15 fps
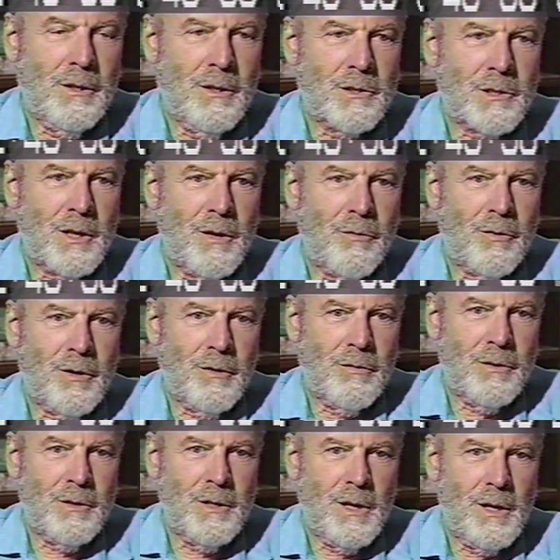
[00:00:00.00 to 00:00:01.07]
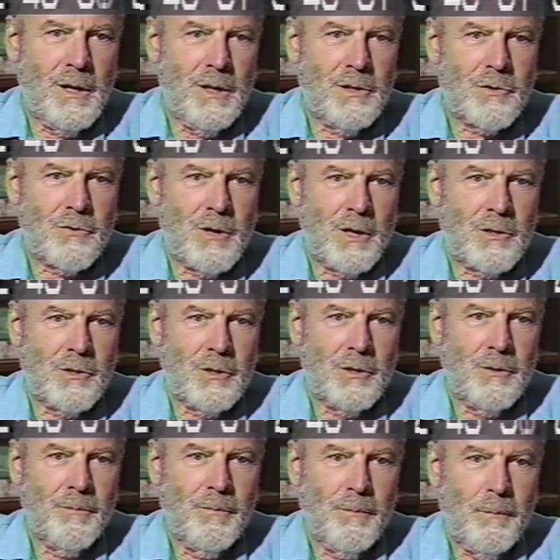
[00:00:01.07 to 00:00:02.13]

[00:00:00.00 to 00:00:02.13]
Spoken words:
discovery of the DNA structure